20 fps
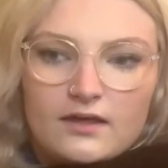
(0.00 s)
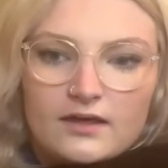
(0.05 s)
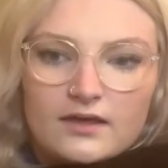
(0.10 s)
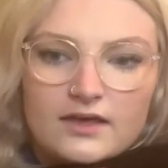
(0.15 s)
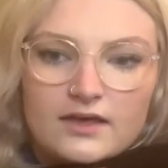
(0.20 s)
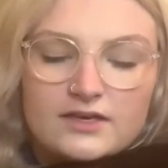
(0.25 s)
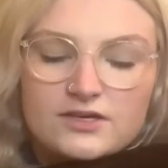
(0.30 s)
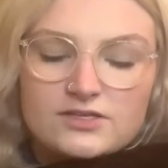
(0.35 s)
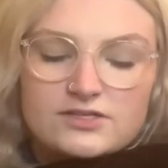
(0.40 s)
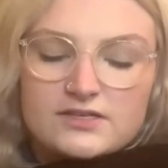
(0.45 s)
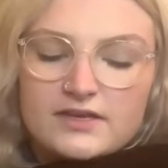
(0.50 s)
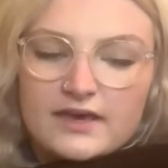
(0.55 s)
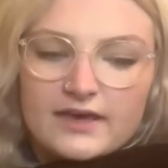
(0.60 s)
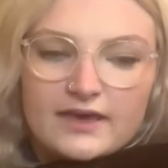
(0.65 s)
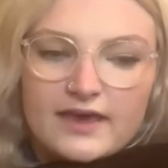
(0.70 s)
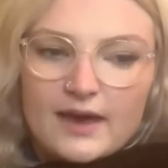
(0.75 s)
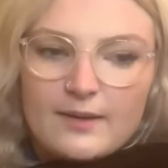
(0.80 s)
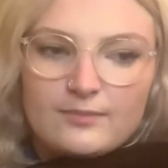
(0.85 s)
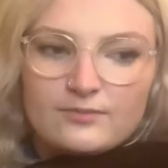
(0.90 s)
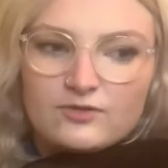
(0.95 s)
he just like
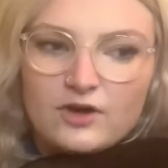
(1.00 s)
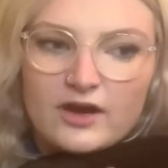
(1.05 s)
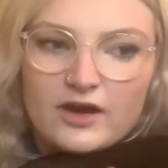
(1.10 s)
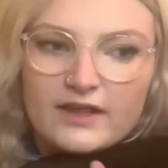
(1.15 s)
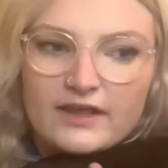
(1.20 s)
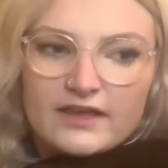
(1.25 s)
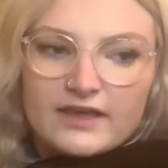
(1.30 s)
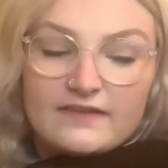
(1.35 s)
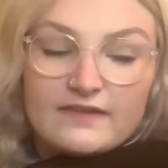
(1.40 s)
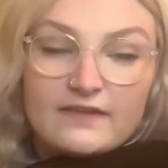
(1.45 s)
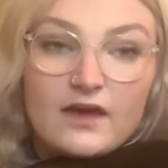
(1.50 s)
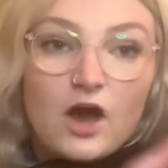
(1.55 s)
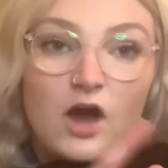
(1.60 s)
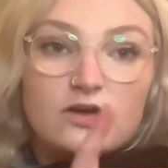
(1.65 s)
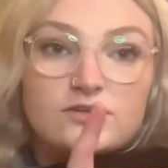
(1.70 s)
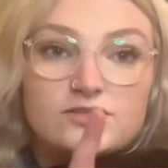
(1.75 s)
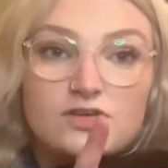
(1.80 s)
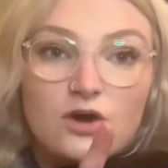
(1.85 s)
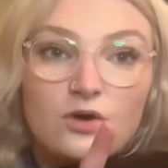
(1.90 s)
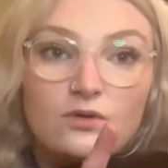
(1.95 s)
kept running. And
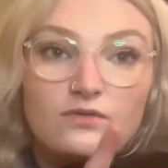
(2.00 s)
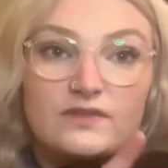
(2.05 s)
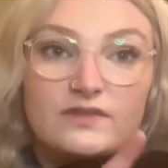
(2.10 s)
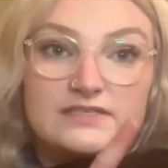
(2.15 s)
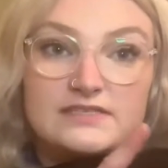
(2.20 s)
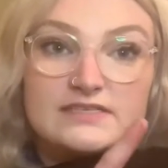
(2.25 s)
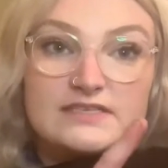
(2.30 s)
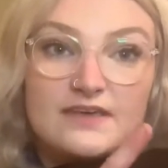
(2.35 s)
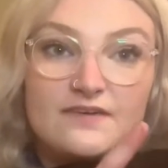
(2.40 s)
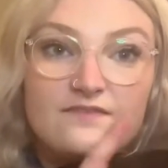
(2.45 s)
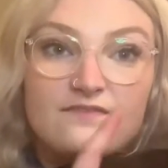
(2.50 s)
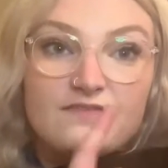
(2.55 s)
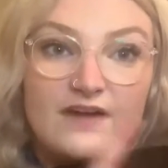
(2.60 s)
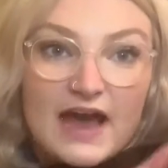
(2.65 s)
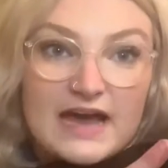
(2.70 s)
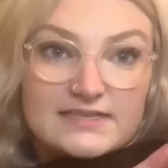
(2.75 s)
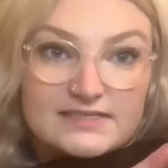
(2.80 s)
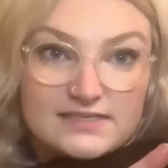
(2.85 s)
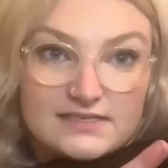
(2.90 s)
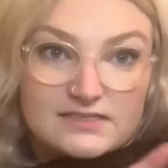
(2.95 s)
also, this is the
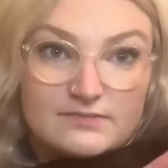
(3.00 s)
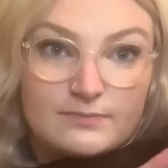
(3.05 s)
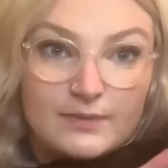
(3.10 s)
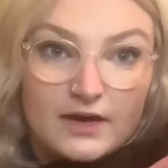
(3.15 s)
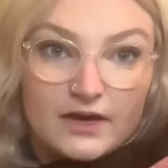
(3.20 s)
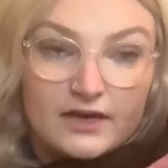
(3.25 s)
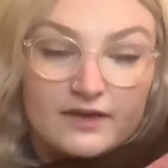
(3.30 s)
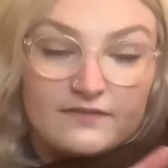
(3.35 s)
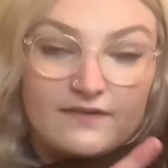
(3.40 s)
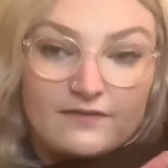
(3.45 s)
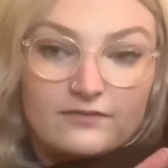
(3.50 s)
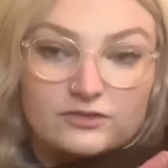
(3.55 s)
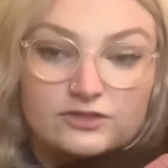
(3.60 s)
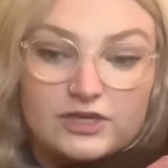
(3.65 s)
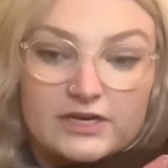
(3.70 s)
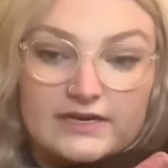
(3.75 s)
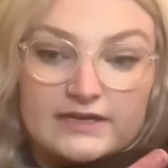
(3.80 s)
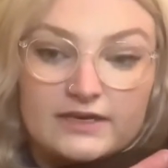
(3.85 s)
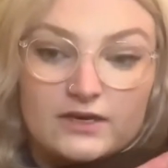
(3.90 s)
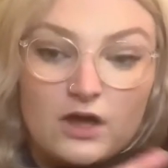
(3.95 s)
fastest bug I've ever
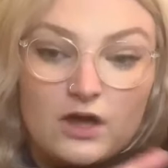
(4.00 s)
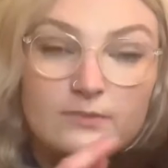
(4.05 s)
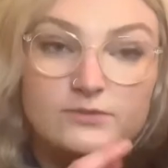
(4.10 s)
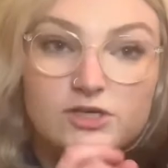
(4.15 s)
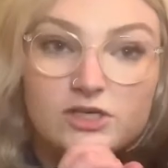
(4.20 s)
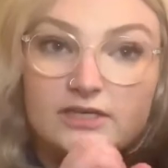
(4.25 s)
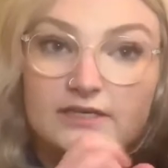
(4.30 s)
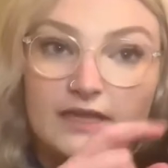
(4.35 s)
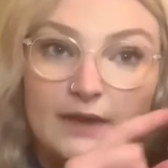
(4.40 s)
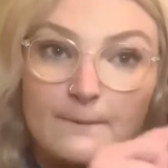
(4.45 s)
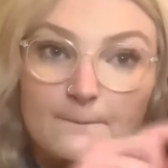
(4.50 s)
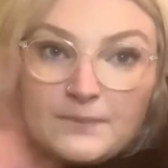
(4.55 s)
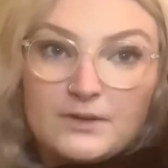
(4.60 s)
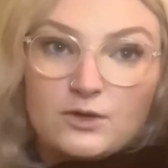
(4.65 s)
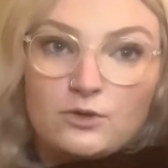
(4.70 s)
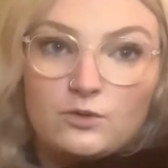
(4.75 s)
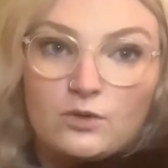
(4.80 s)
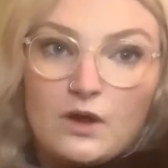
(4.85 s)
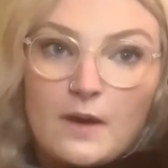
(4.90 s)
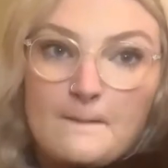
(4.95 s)
tried to kill. I'm talking like pew,
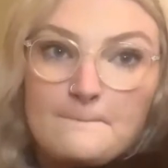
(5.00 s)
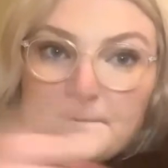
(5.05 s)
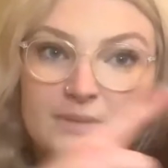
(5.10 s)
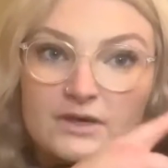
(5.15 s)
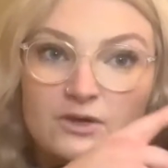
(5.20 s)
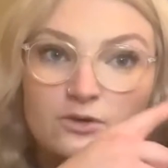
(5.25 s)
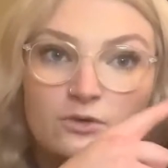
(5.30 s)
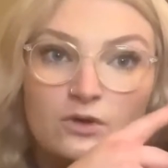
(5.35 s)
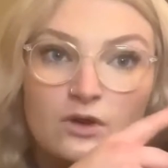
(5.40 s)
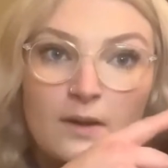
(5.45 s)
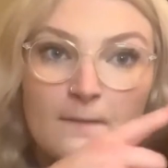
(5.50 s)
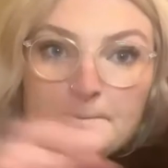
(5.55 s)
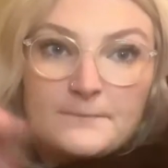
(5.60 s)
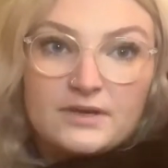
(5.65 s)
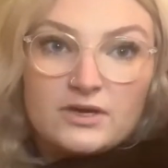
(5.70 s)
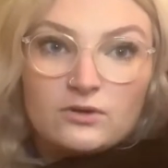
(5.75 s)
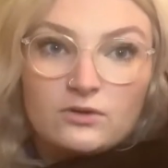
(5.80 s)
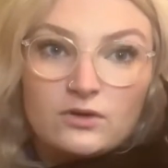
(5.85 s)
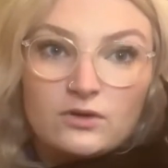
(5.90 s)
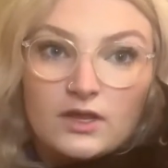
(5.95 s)
pew, pew.